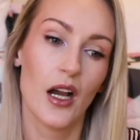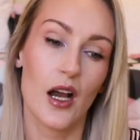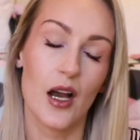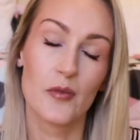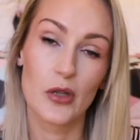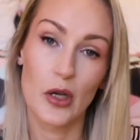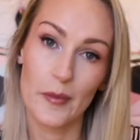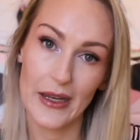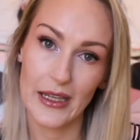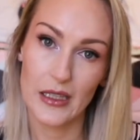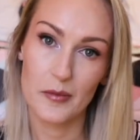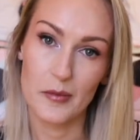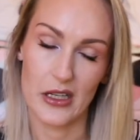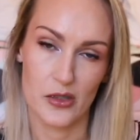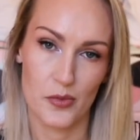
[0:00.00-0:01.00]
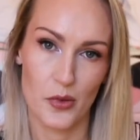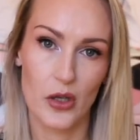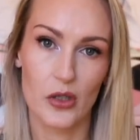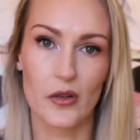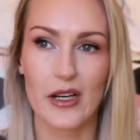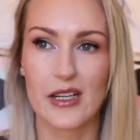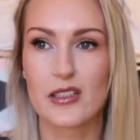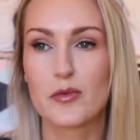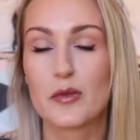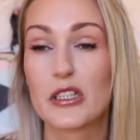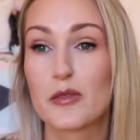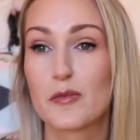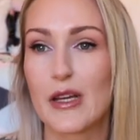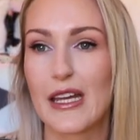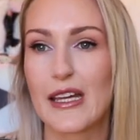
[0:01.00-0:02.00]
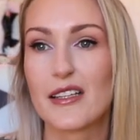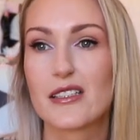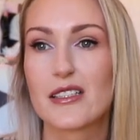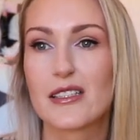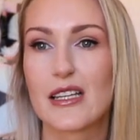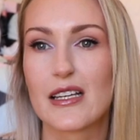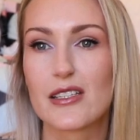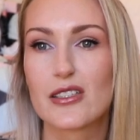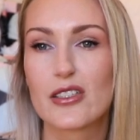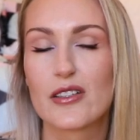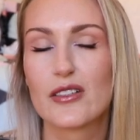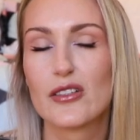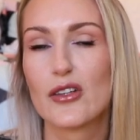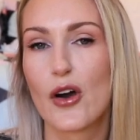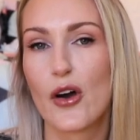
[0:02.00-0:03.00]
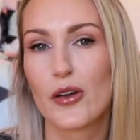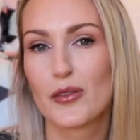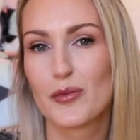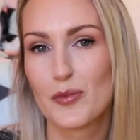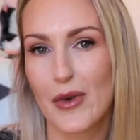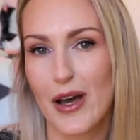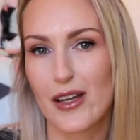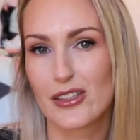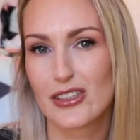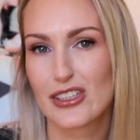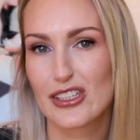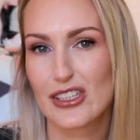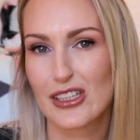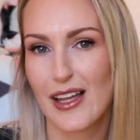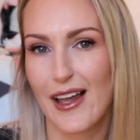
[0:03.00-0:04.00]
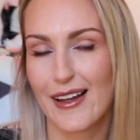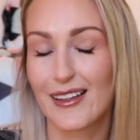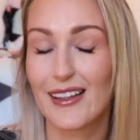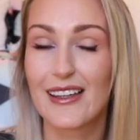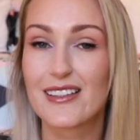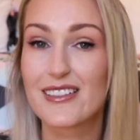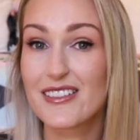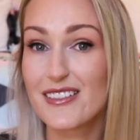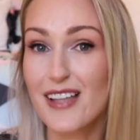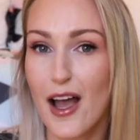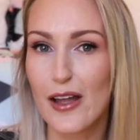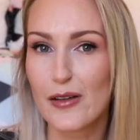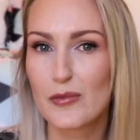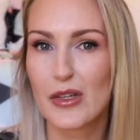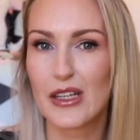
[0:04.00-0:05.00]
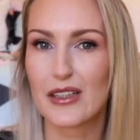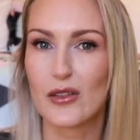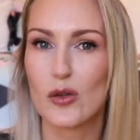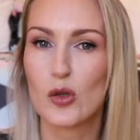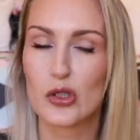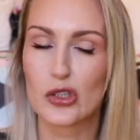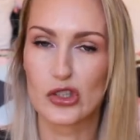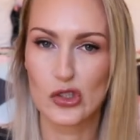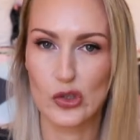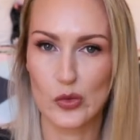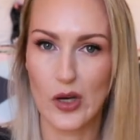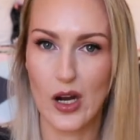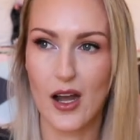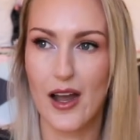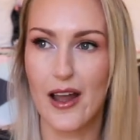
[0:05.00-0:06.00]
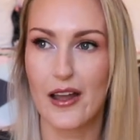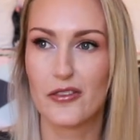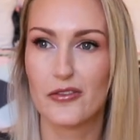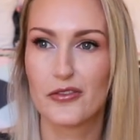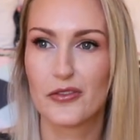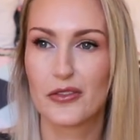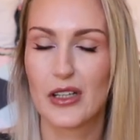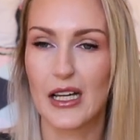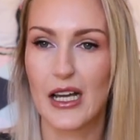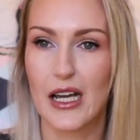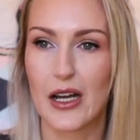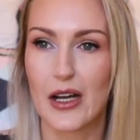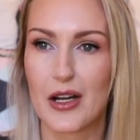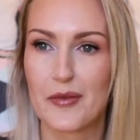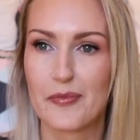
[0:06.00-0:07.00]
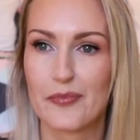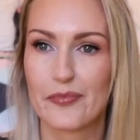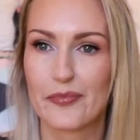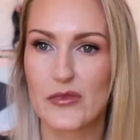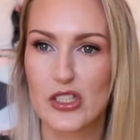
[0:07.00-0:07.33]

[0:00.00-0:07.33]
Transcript: I'm not making much progress, which means there's not much like excitement or drive um,